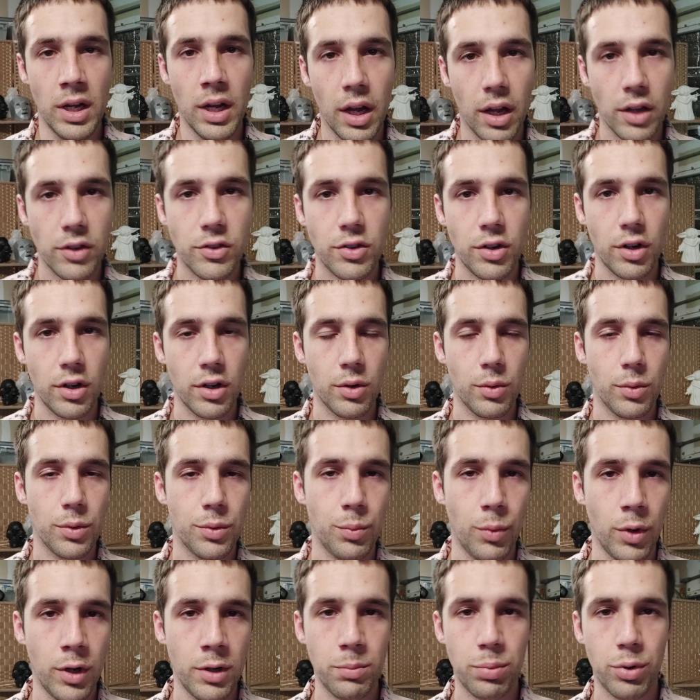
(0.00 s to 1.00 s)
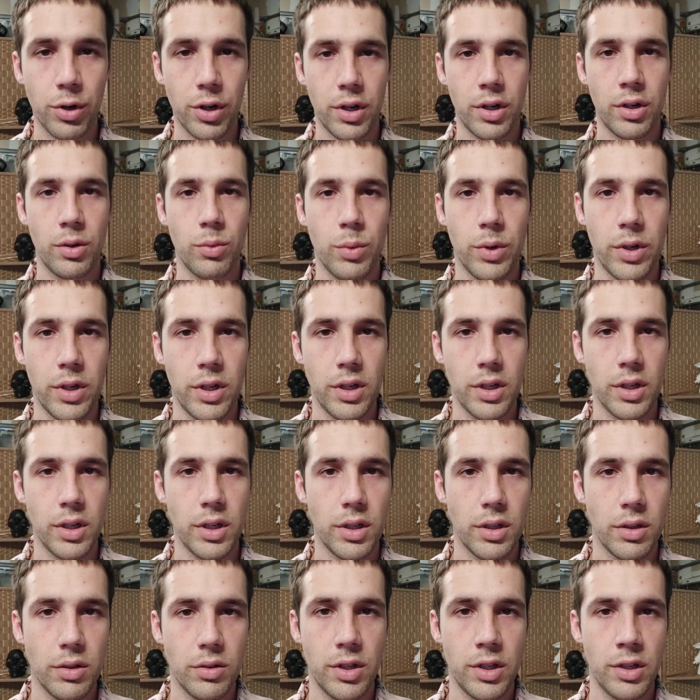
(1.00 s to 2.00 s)
I started with 1 printer.
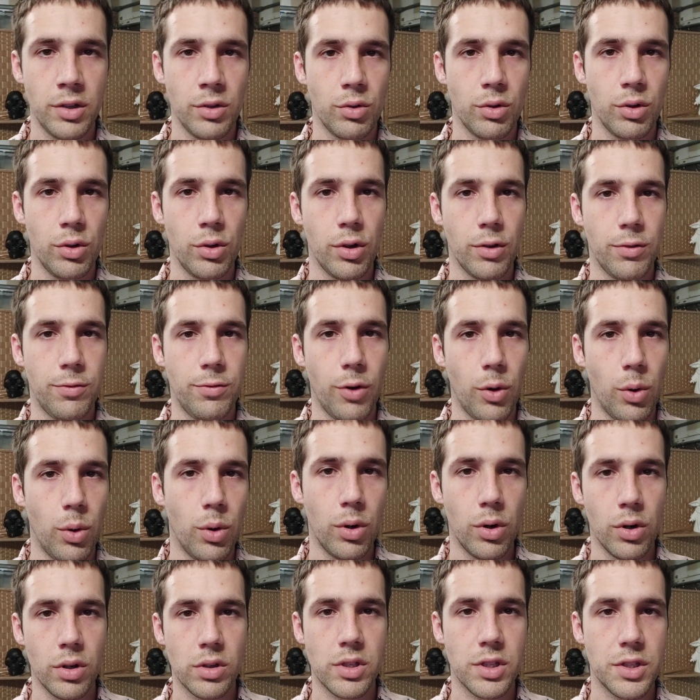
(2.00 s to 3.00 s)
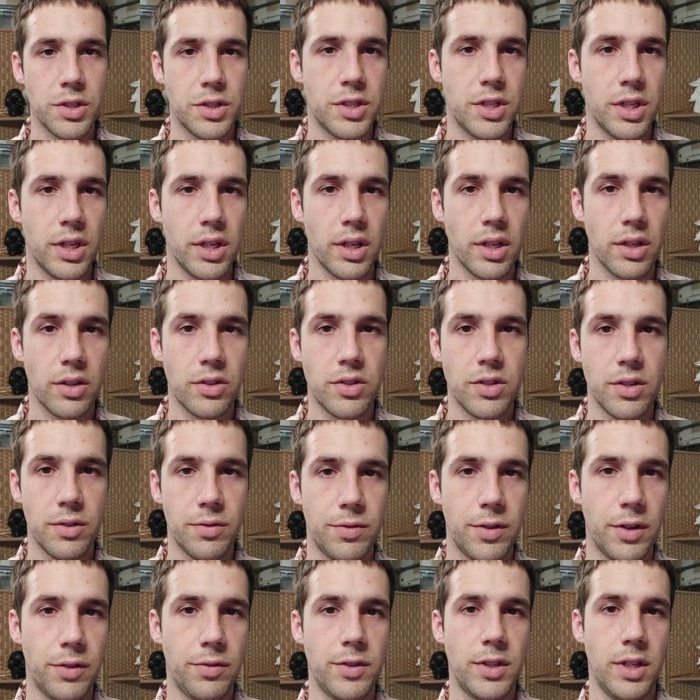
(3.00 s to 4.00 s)
We then grew to 4, to 6, to
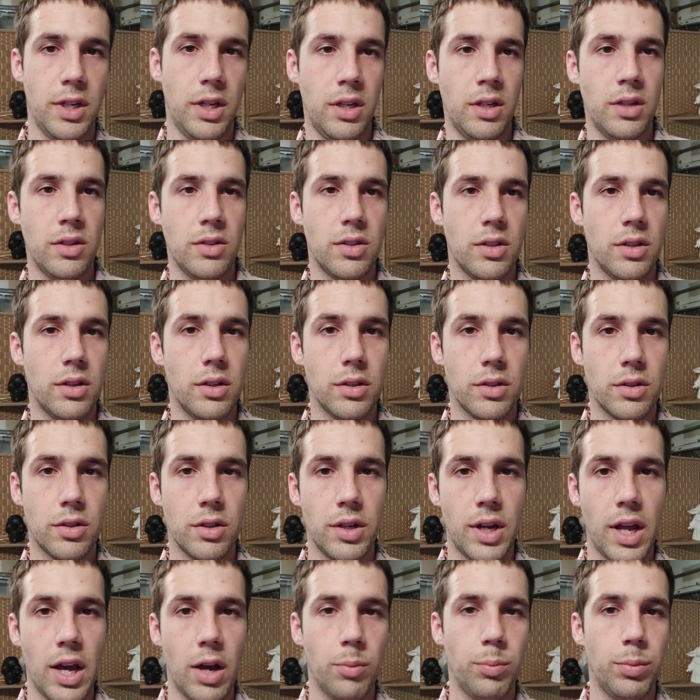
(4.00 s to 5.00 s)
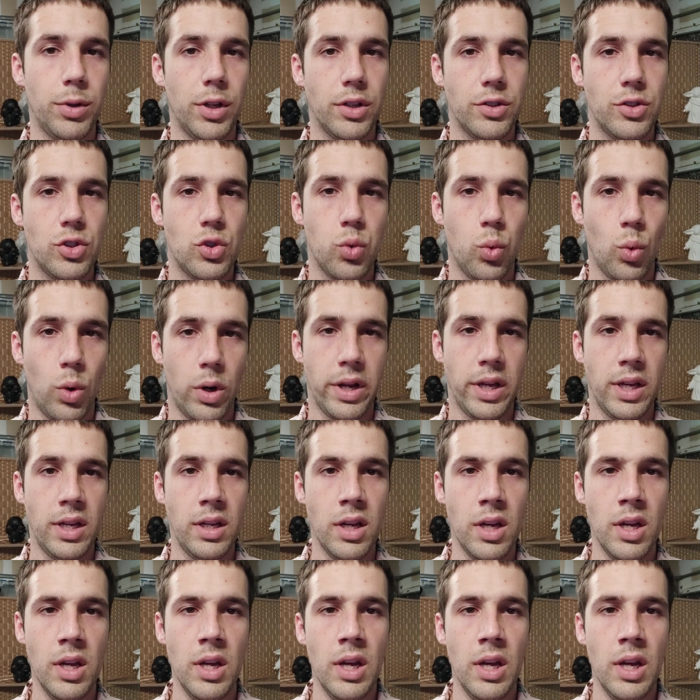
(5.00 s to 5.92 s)
15, to now plus 20.